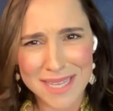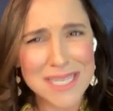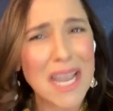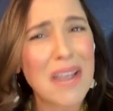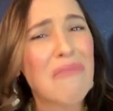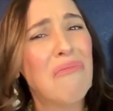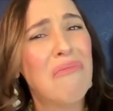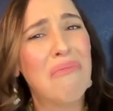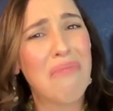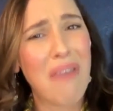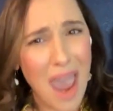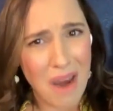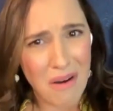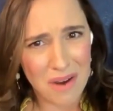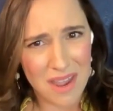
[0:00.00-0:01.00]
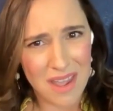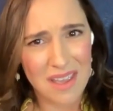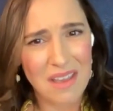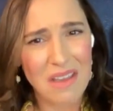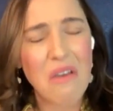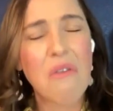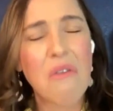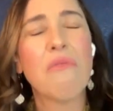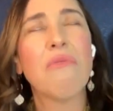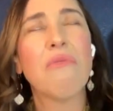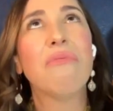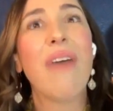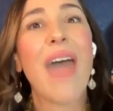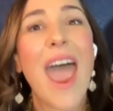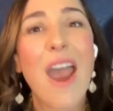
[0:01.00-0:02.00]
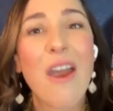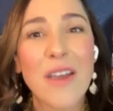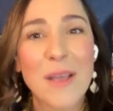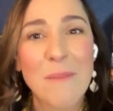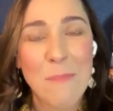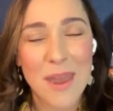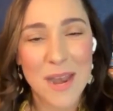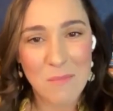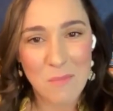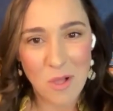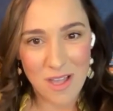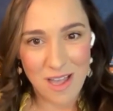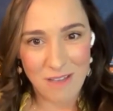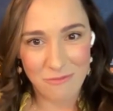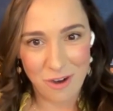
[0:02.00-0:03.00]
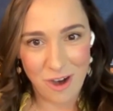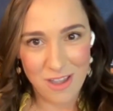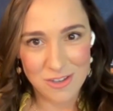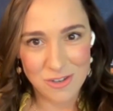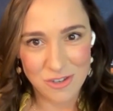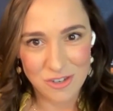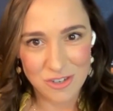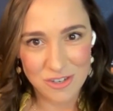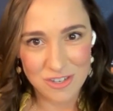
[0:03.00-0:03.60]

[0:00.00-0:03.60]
That's like very, very minimal coverage.